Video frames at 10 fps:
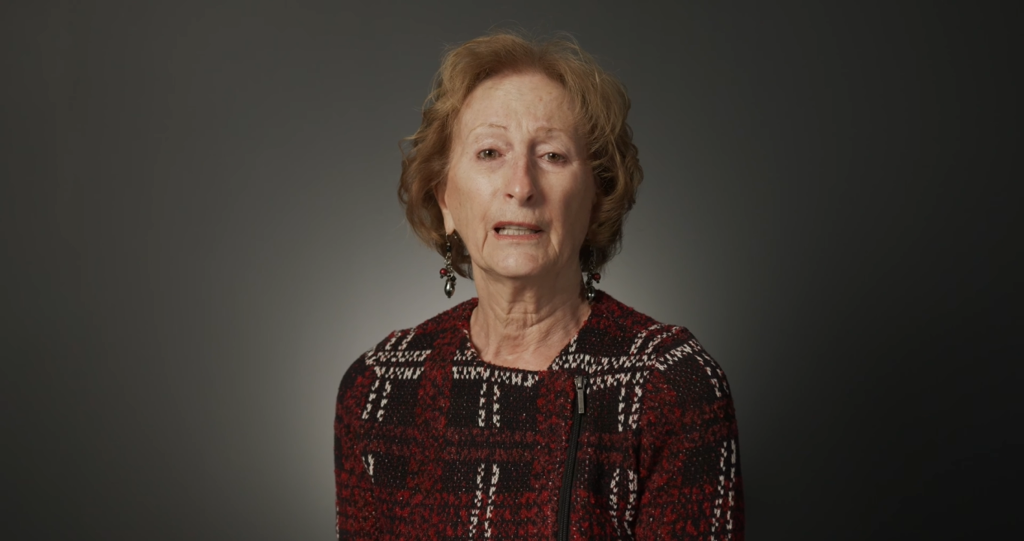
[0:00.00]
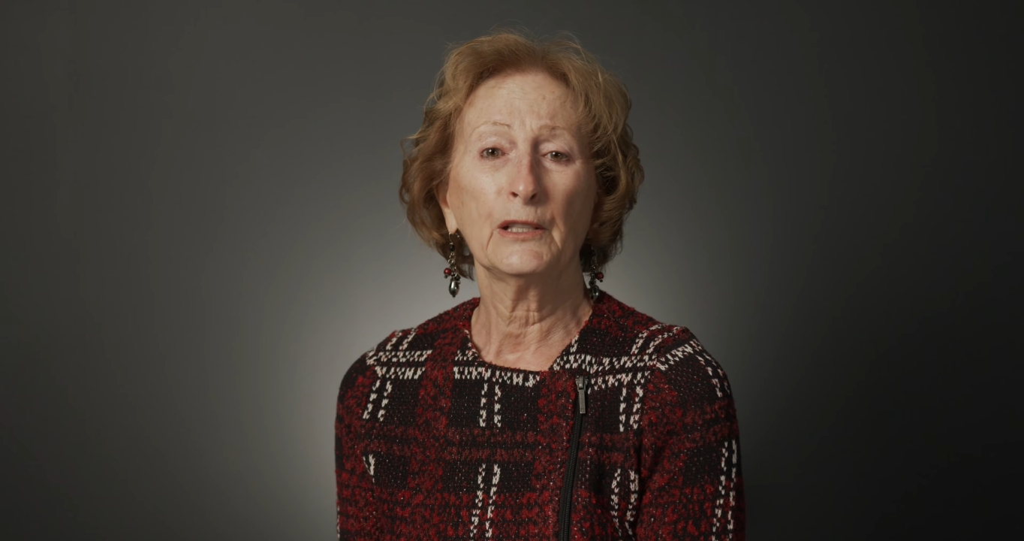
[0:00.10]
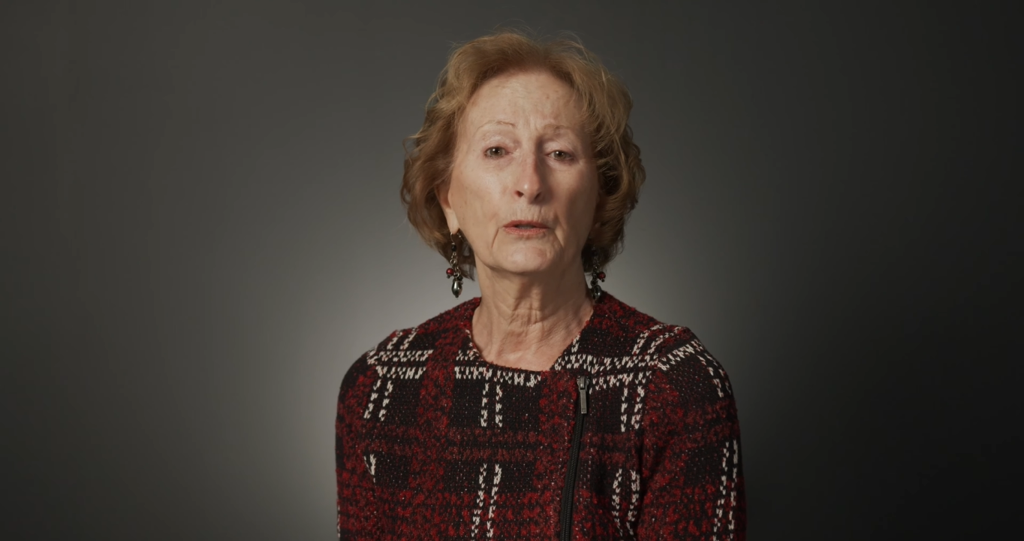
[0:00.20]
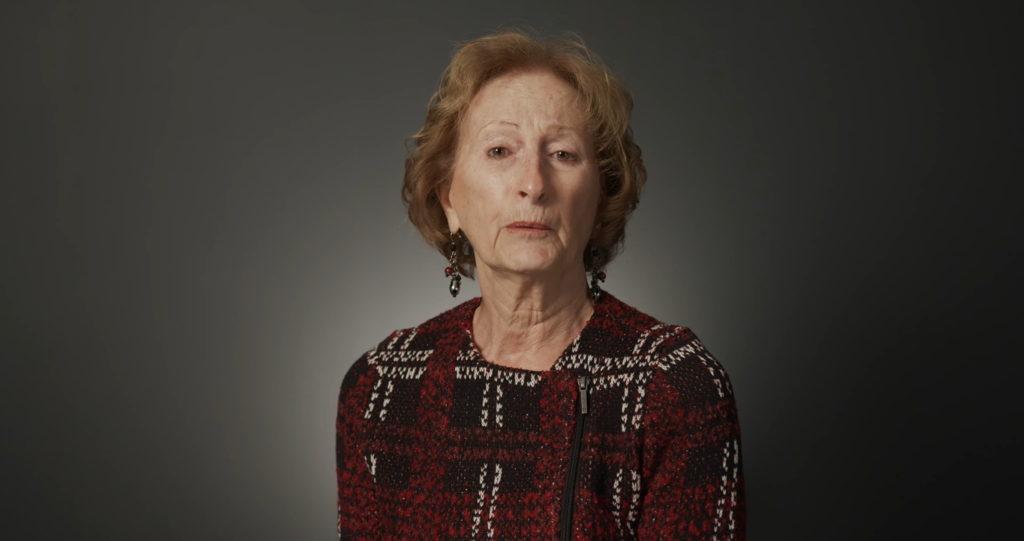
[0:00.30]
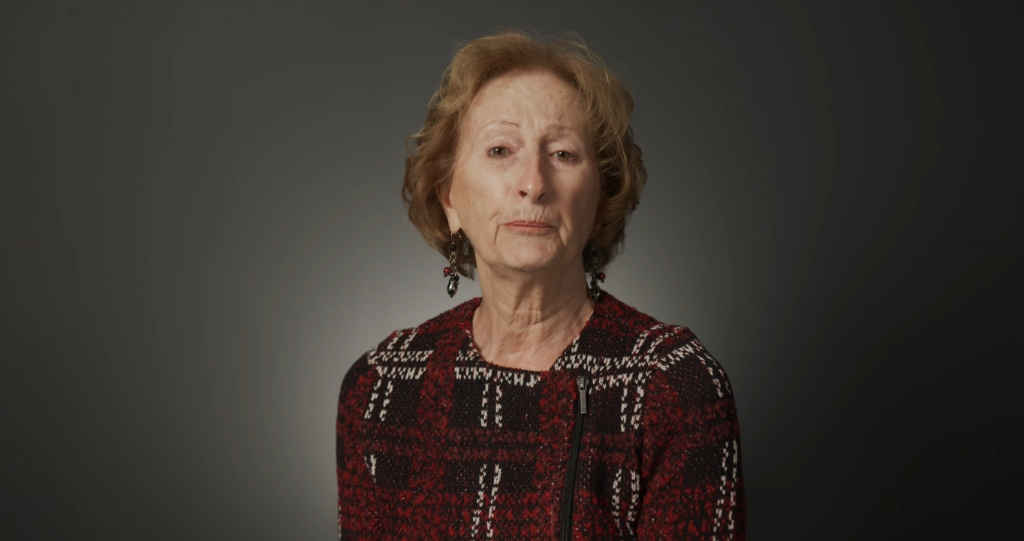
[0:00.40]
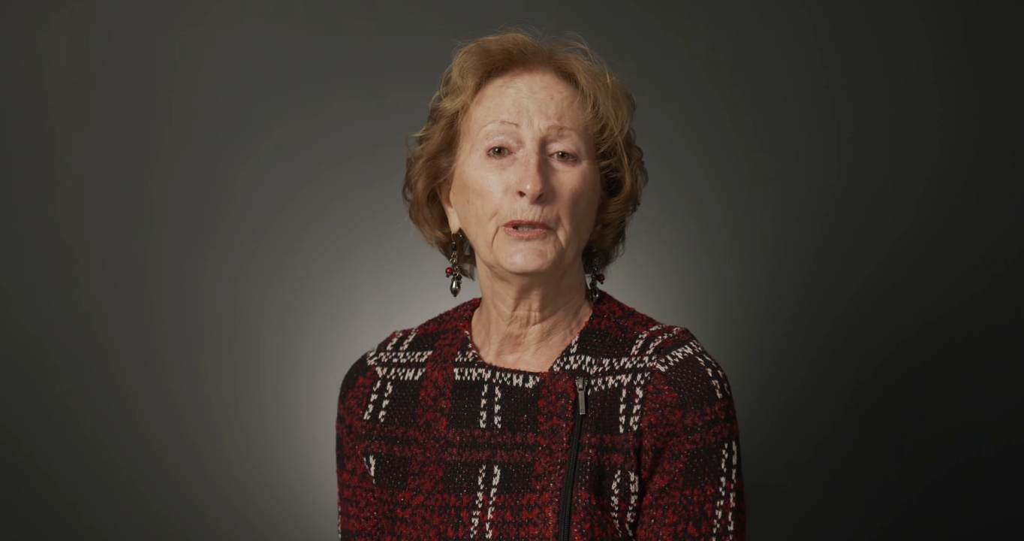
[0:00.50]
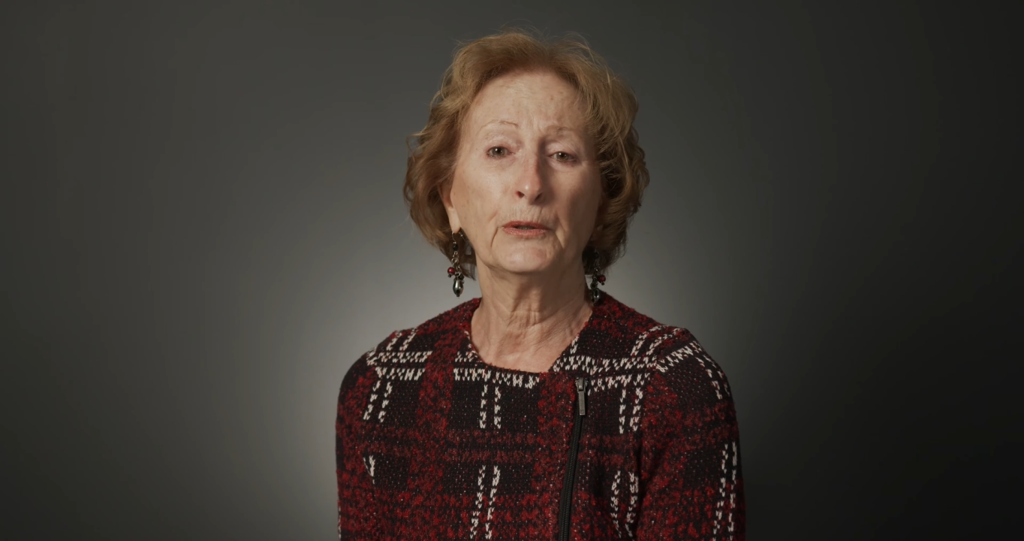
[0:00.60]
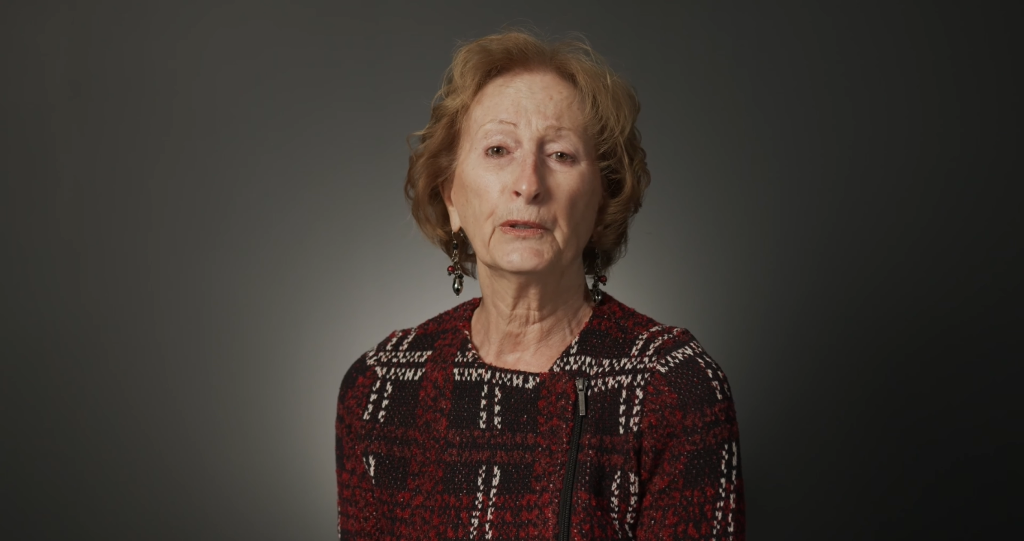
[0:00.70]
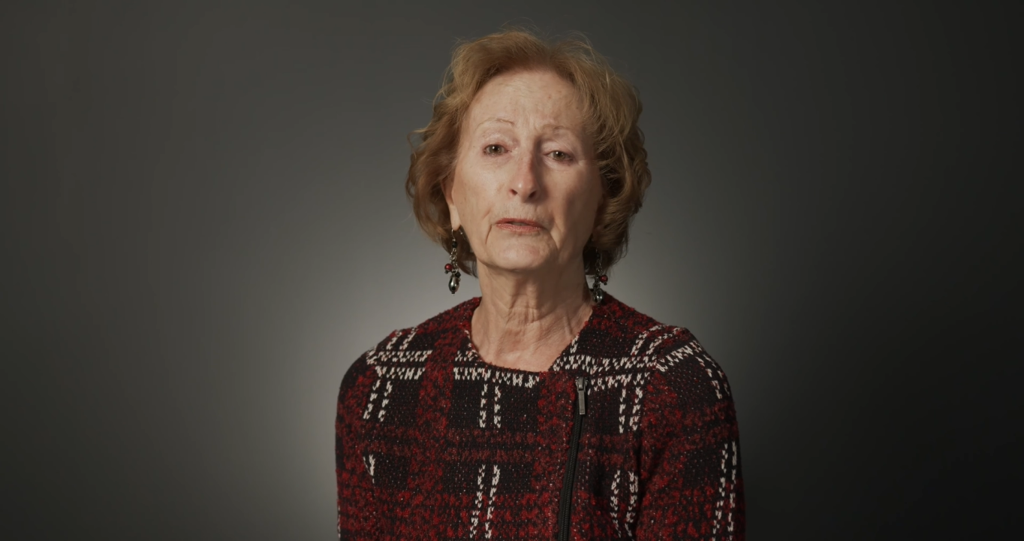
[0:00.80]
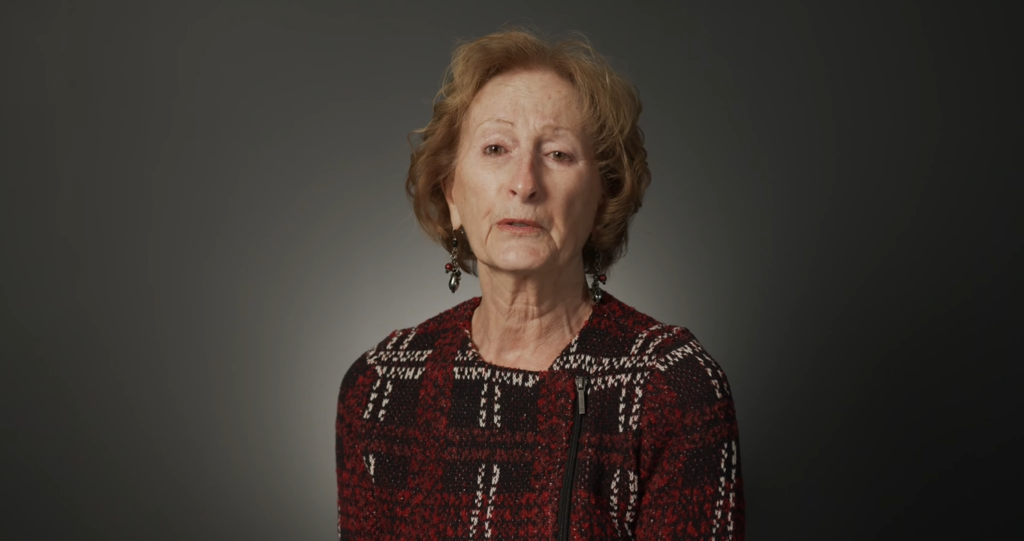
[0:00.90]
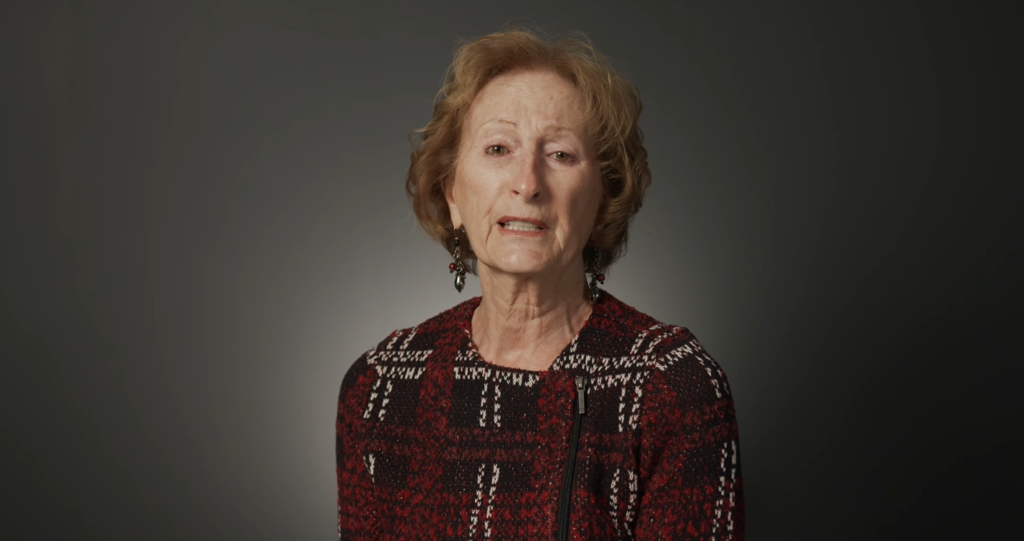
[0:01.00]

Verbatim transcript: into a beautiful